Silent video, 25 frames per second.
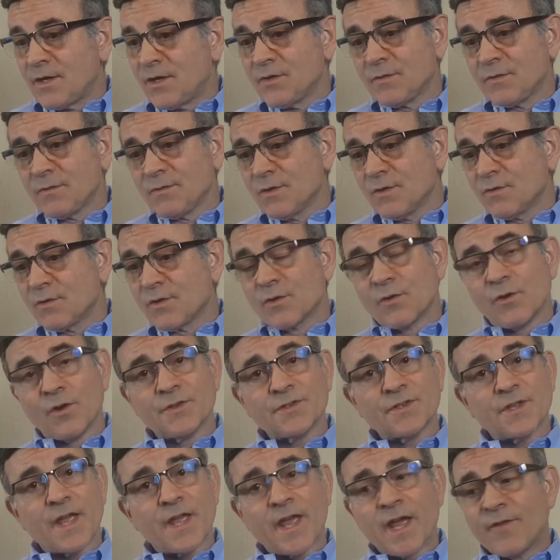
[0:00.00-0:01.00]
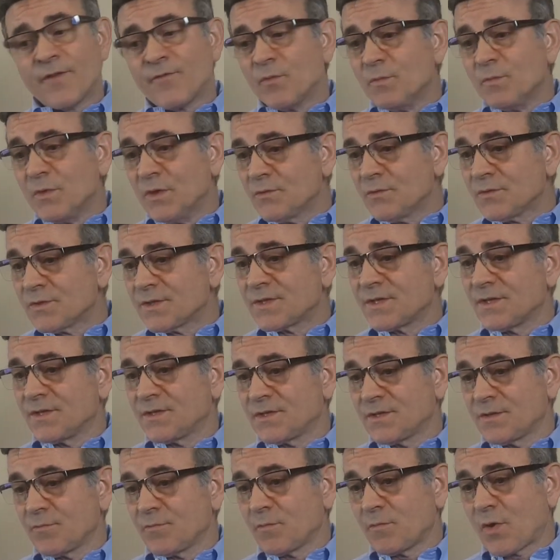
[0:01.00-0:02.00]
You could also have immune
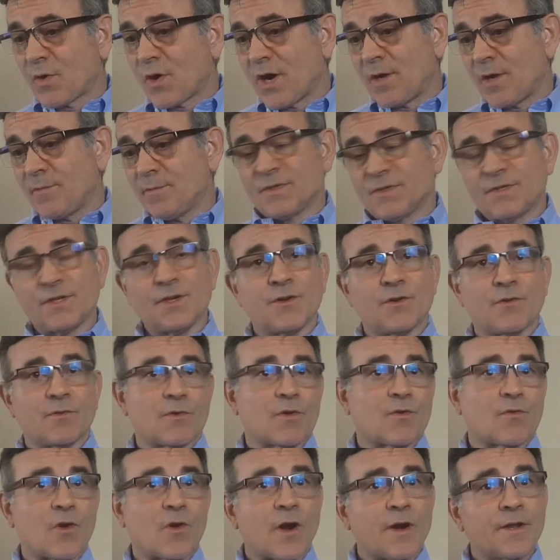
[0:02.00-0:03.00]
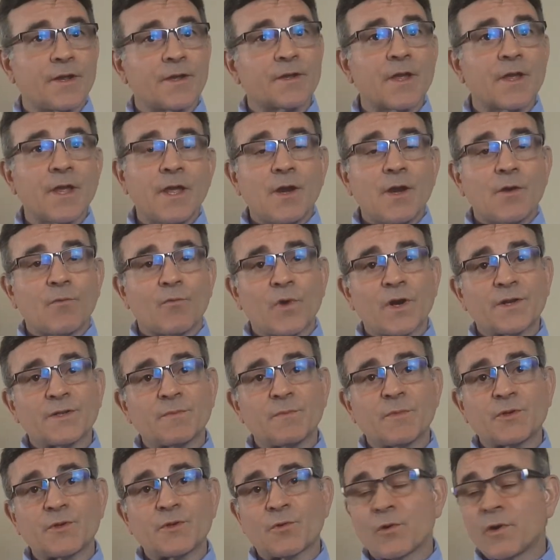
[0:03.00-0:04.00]
system problems, chronic
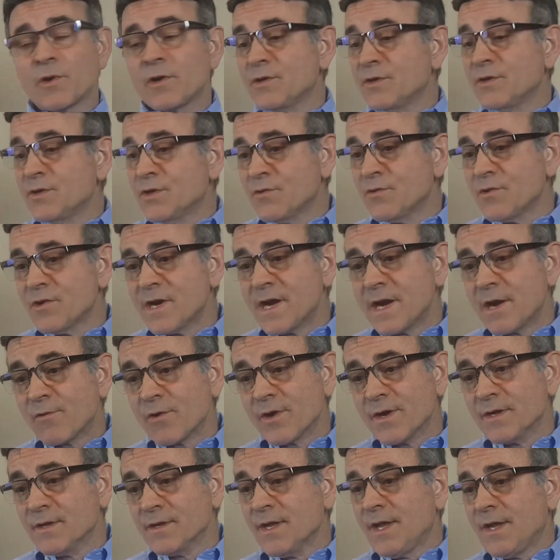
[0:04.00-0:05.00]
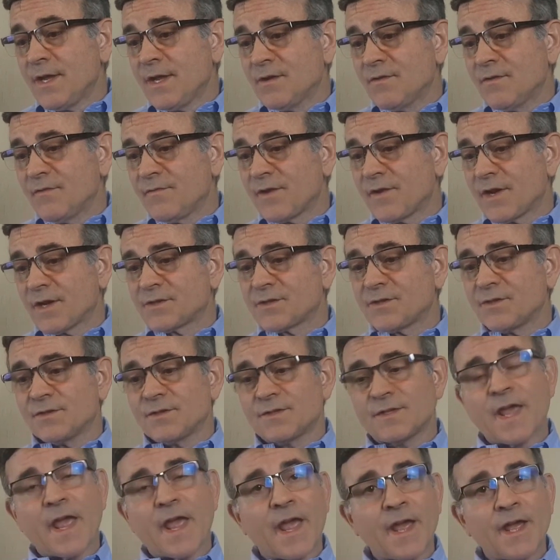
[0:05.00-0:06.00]
respiratory or urinary
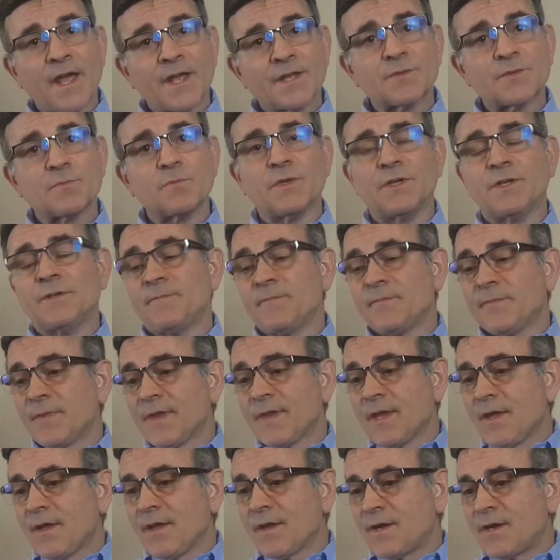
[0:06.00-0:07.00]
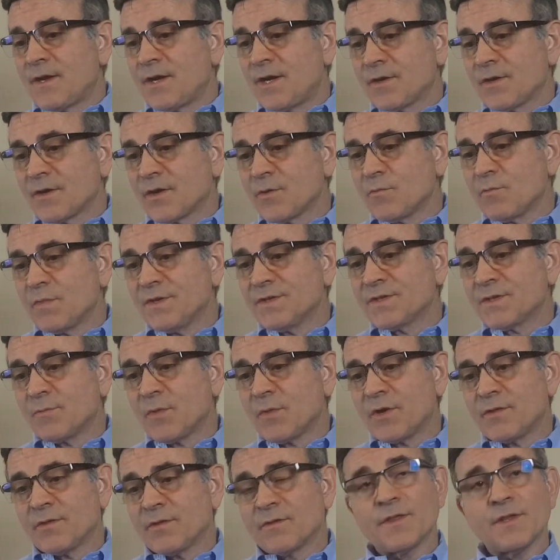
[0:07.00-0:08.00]
infections, asthma. Could be some
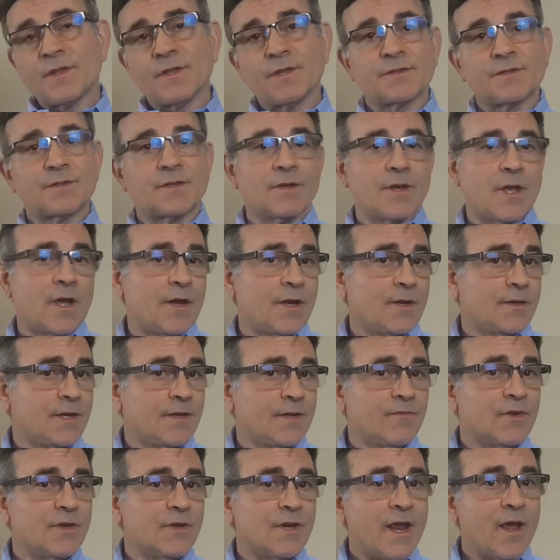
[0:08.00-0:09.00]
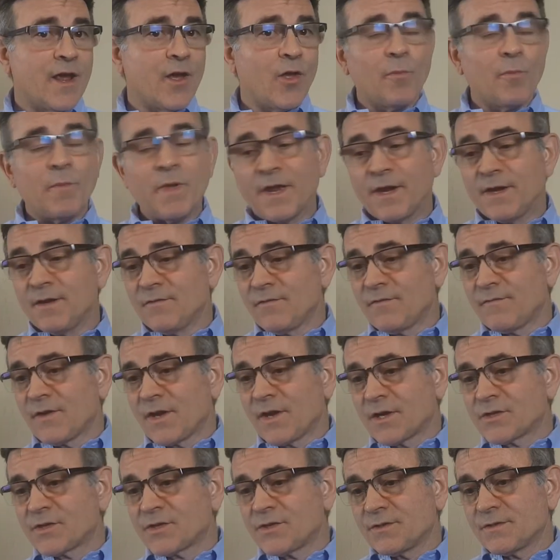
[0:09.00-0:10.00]
other things, even nail bed
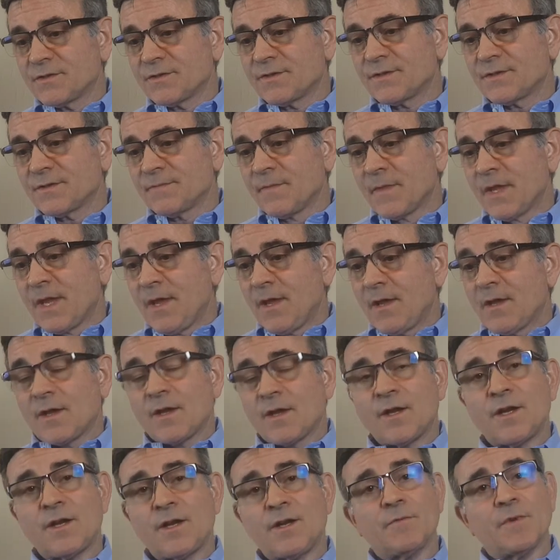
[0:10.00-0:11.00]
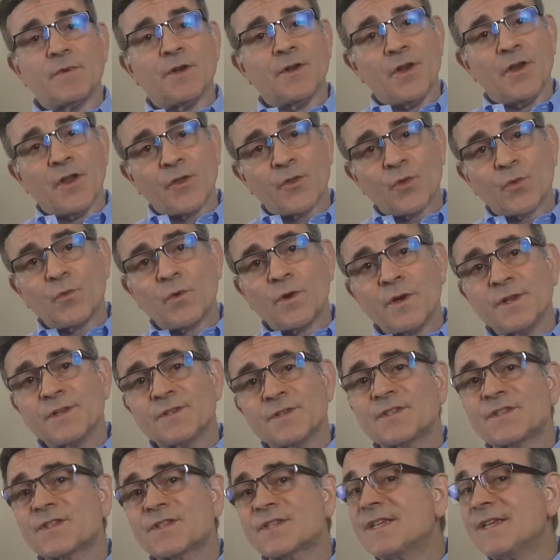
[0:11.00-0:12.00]
infections. Another one is
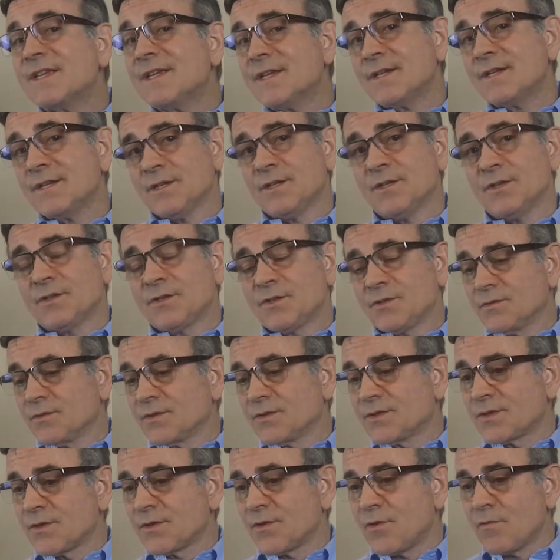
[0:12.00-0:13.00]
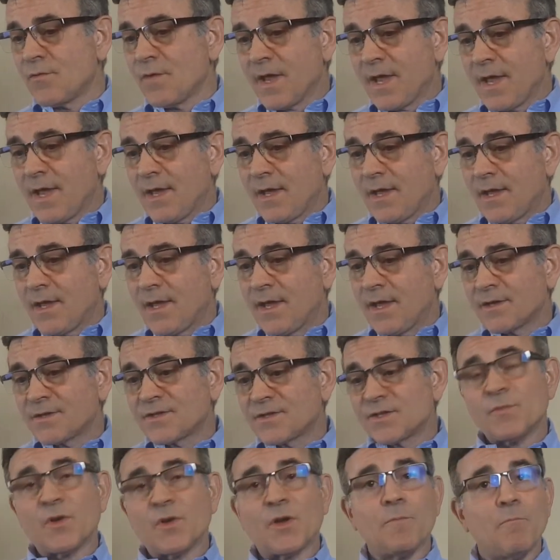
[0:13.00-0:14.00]
skin issues. So
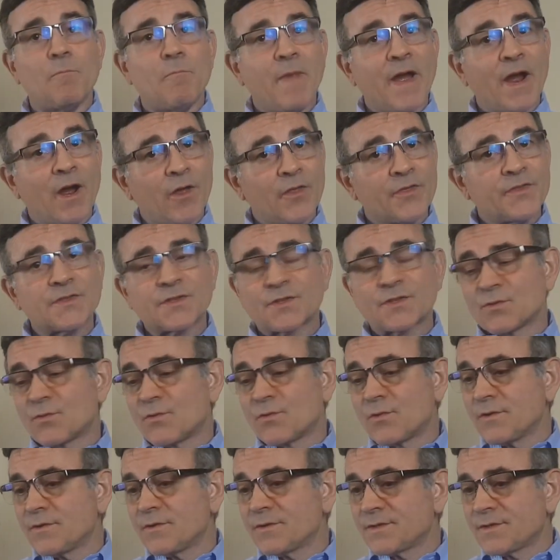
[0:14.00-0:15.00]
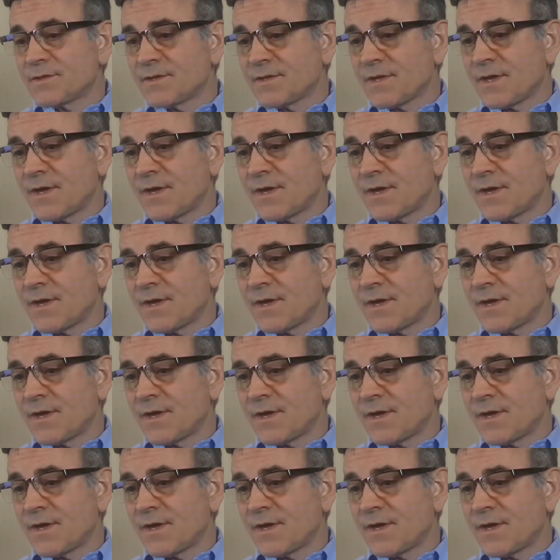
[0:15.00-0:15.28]
eczema, mouth sores,